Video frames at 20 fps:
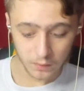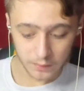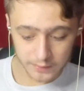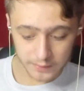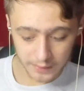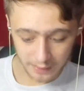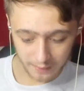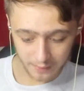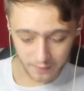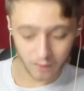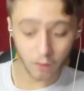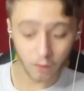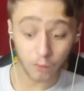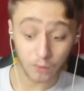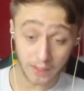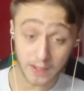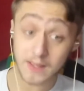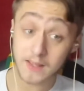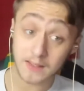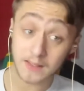Yeah,
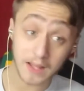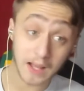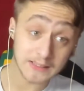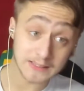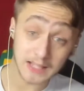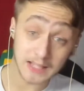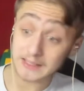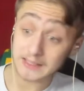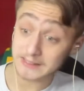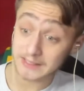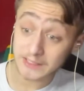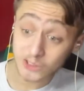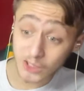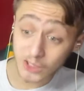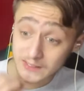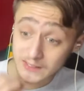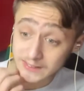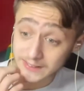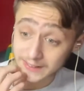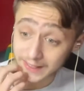okay. That's
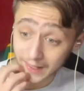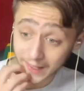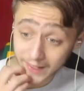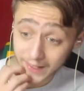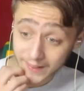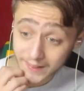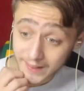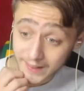interesting, that.